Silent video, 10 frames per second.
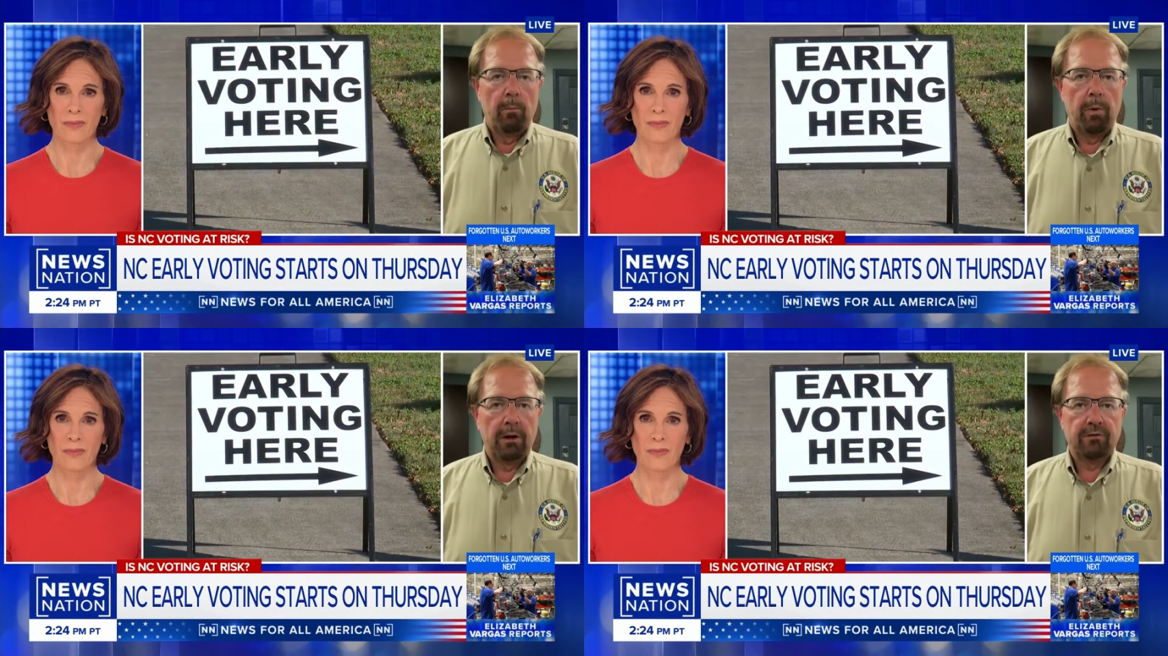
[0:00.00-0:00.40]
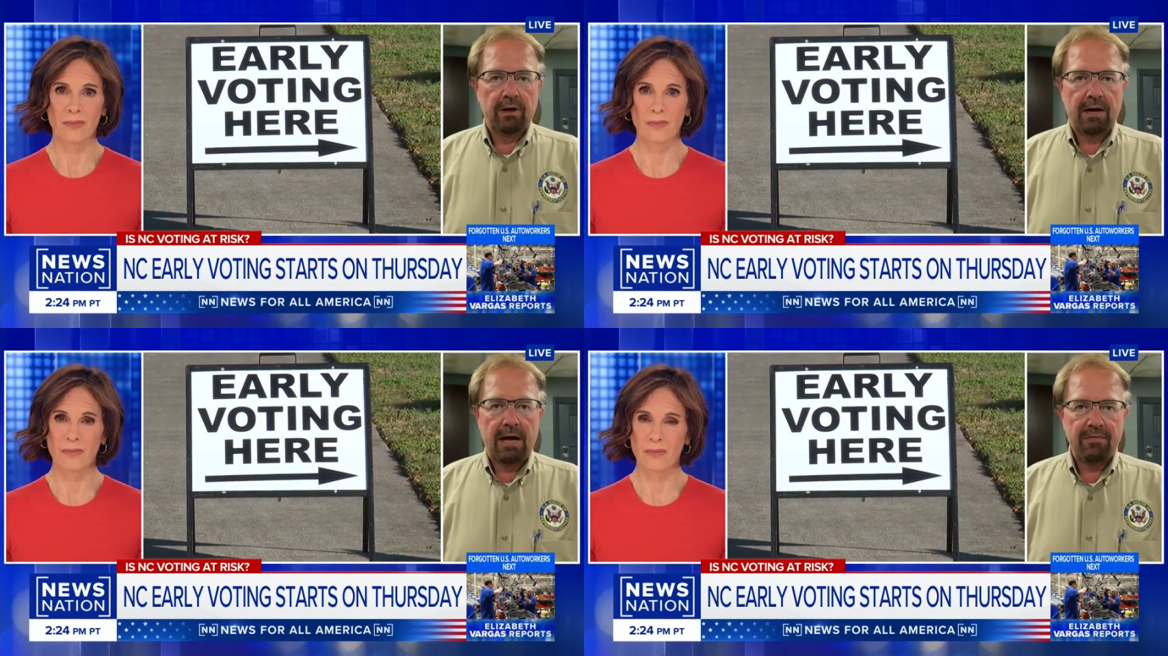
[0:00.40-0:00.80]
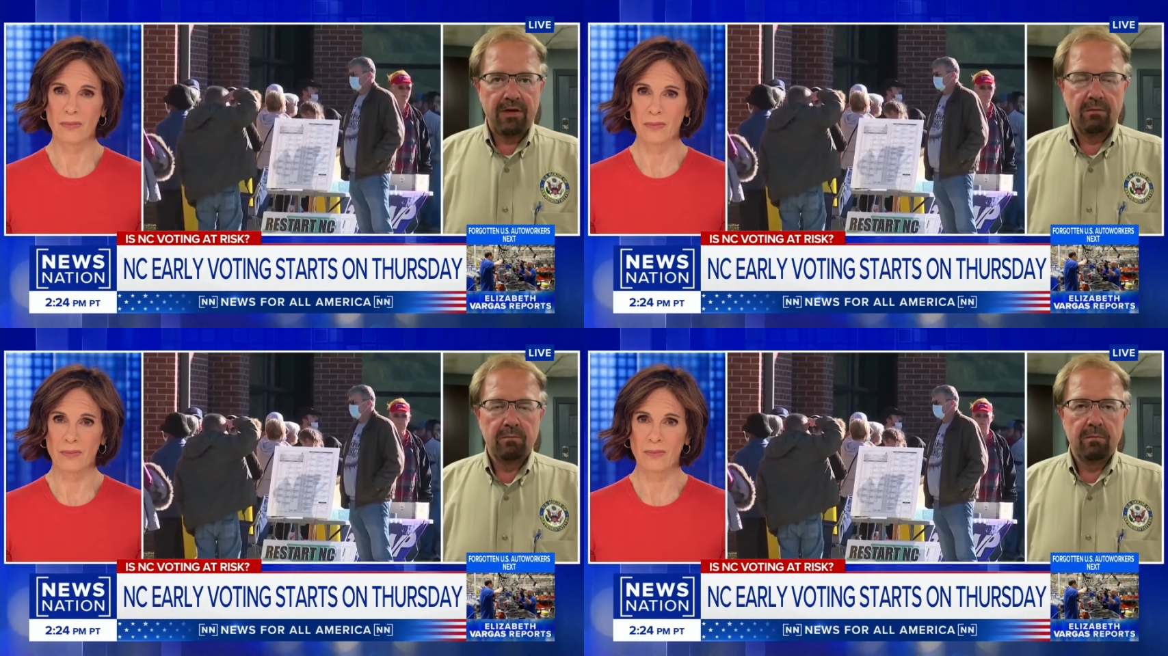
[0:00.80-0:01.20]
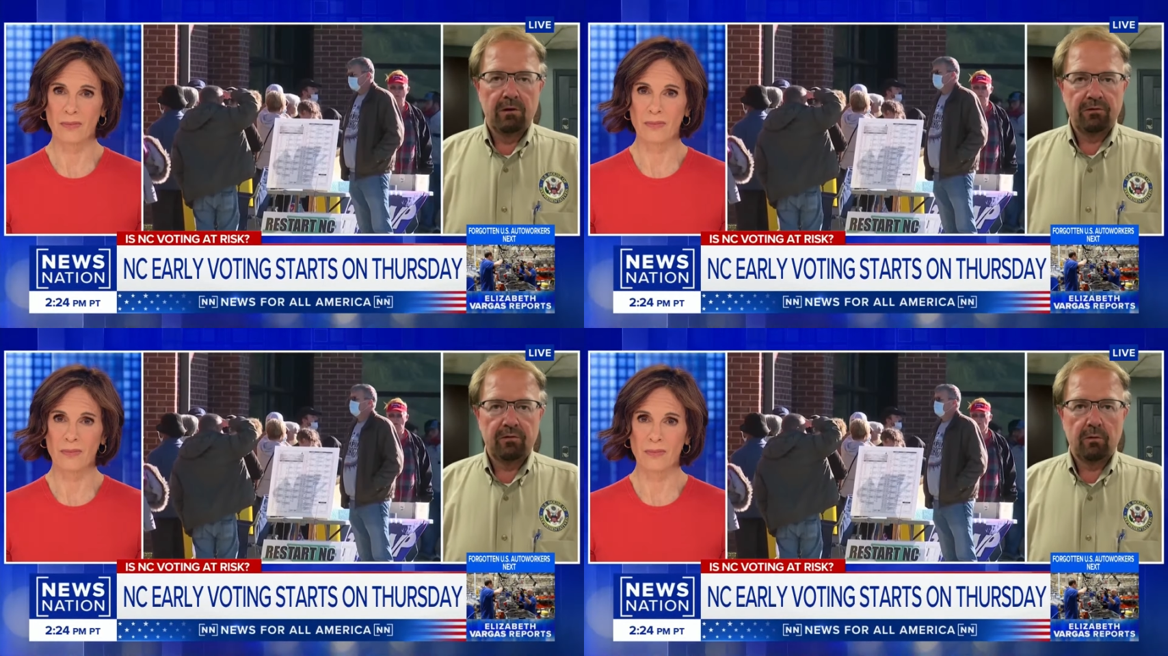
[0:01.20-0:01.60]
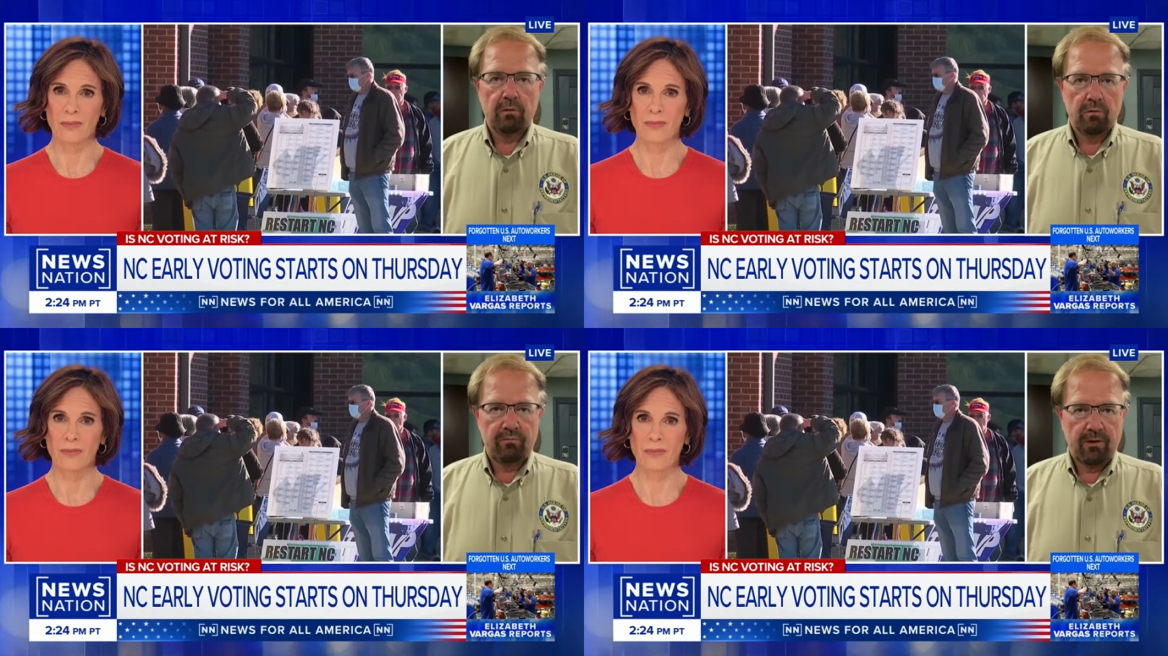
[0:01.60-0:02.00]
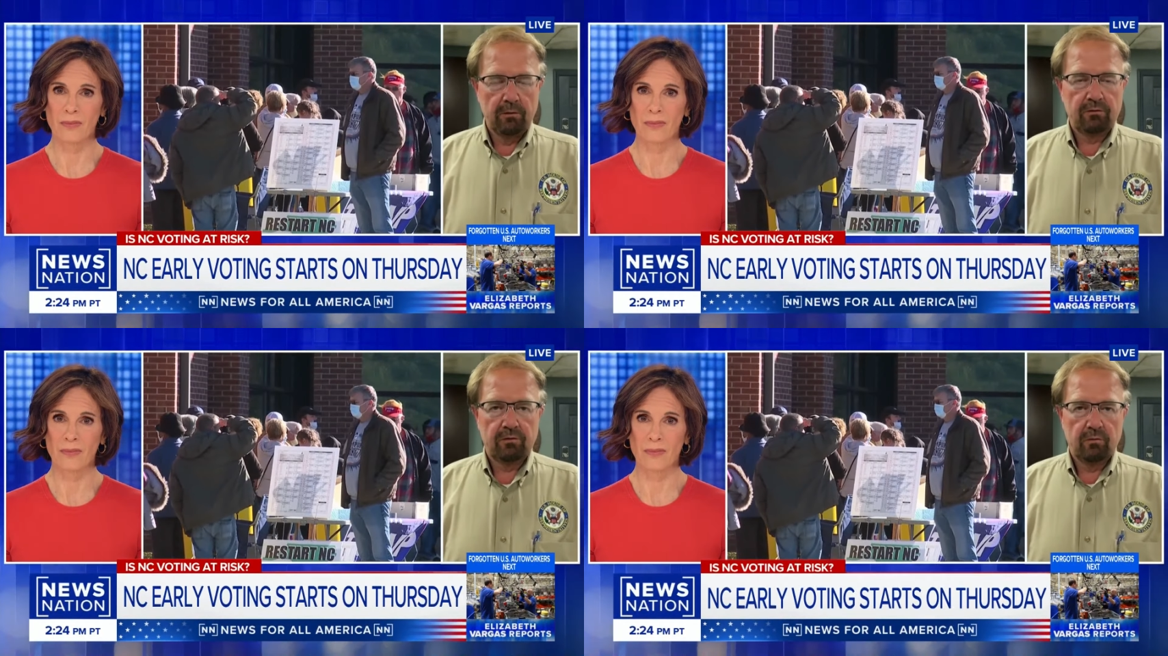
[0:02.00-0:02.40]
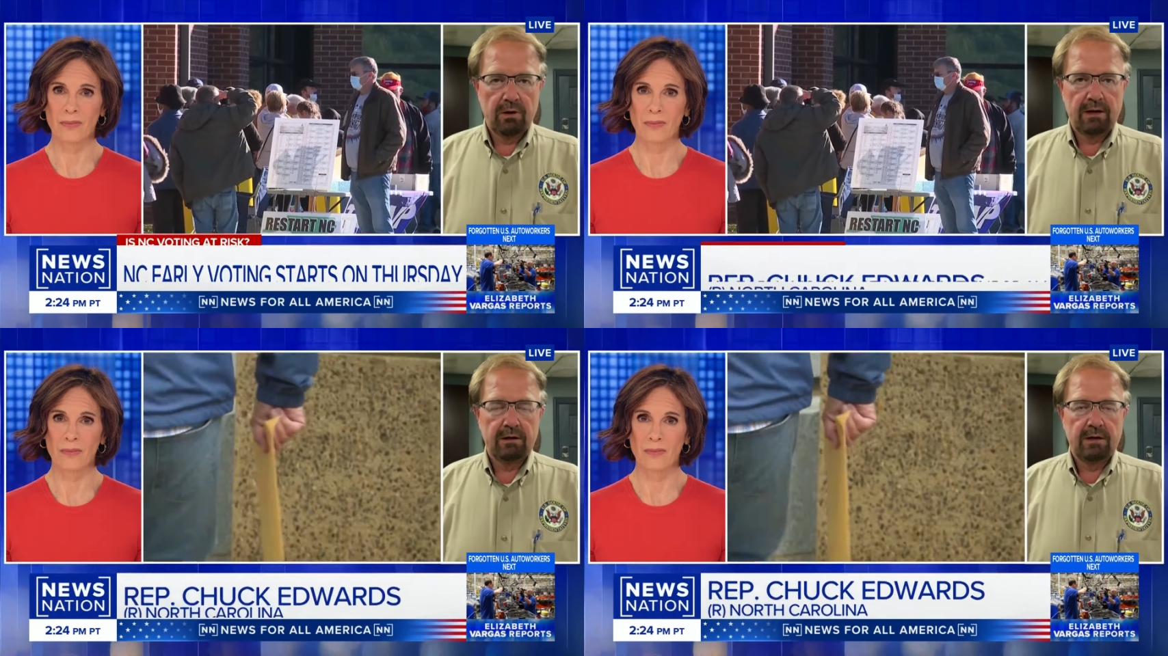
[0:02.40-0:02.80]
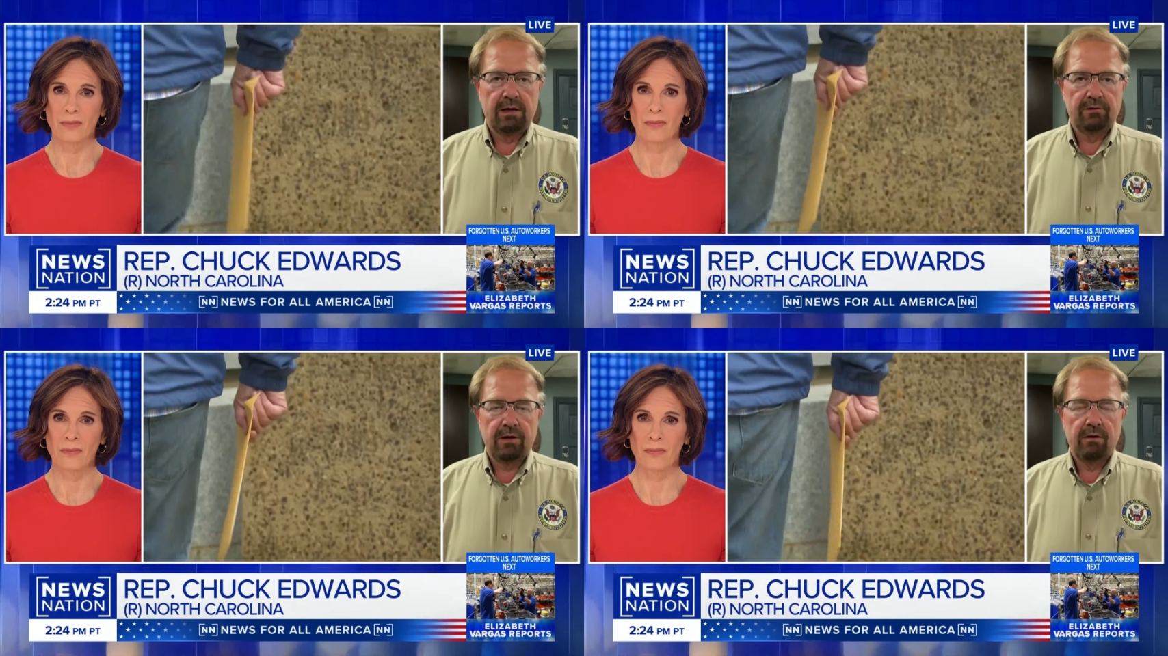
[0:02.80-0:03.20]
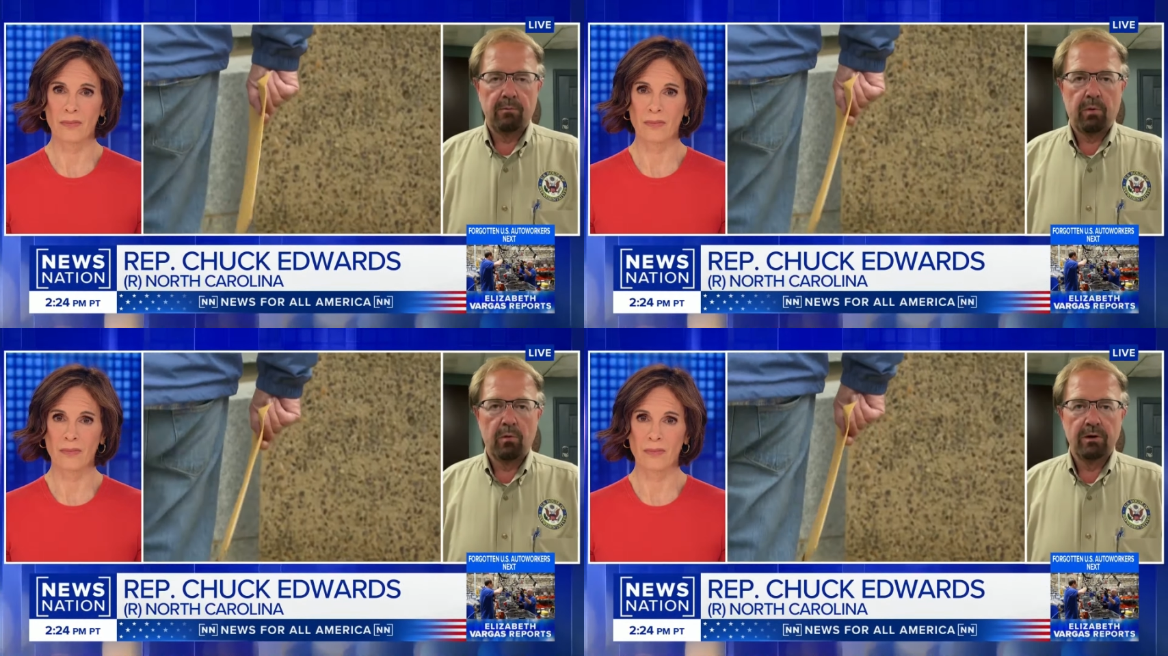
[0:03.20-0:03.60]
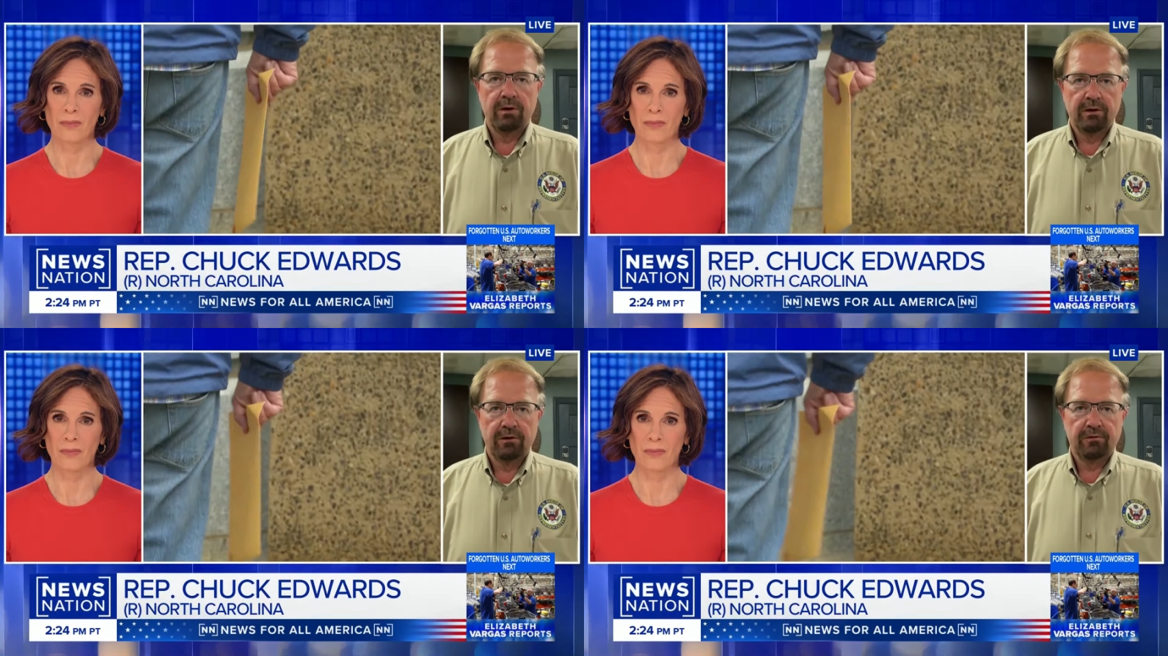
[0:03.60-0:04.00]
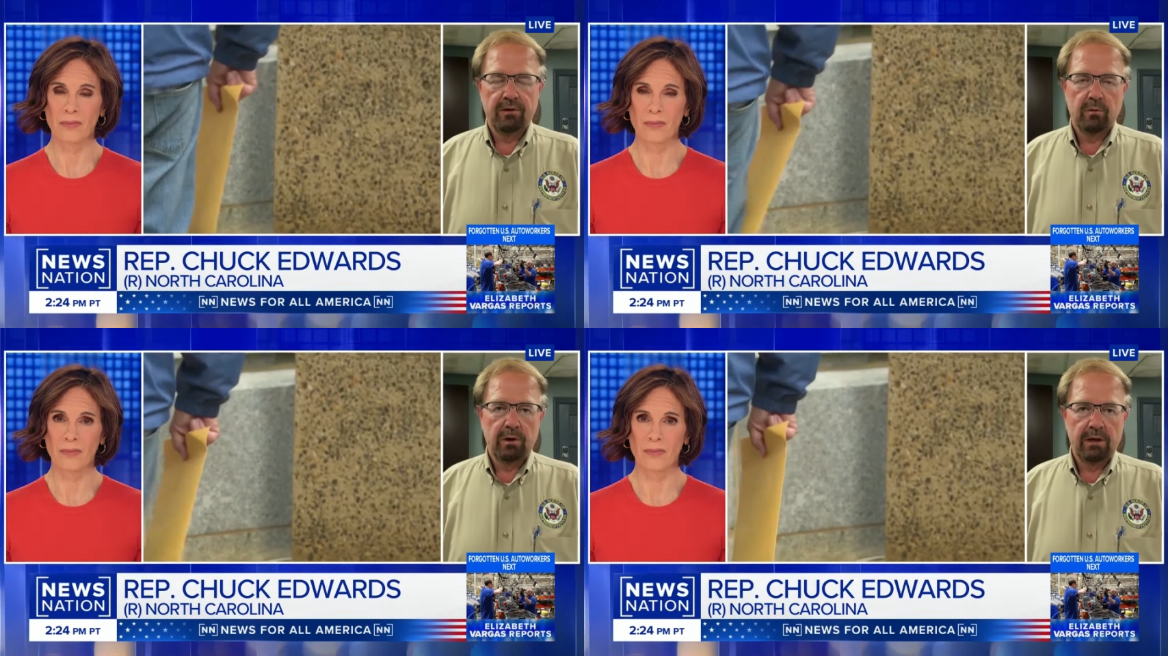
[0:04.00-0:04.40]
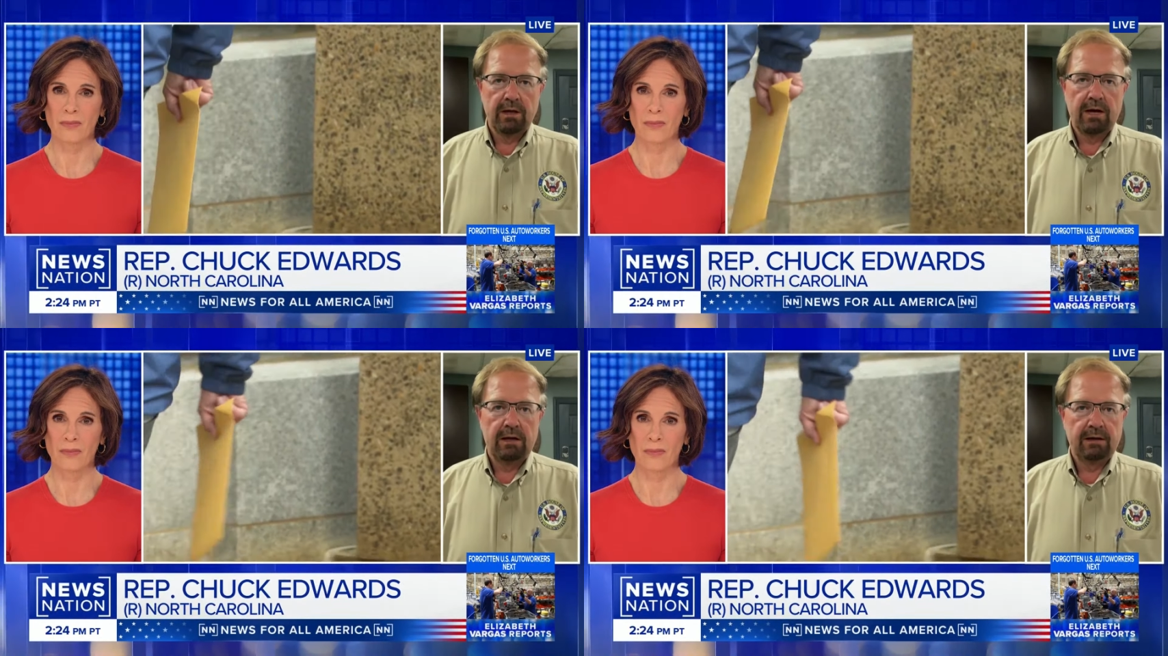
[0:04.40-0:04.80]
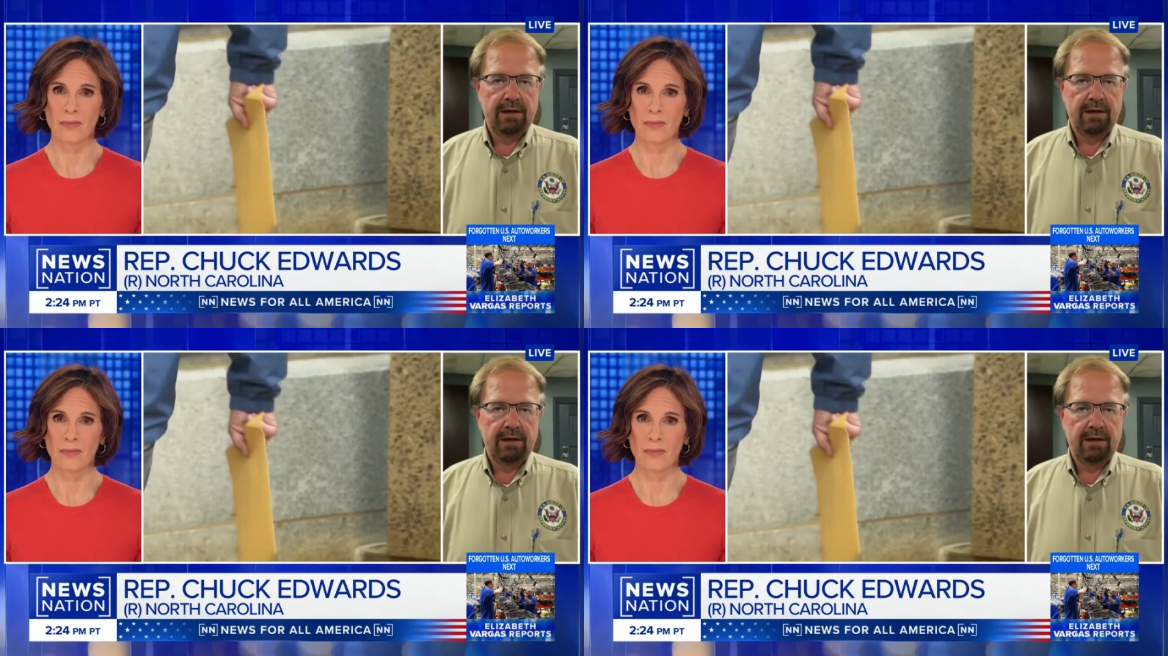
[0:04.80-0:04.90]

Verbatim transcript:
Speaker 1: But uh, I think most folks recognize how important it is that we get out and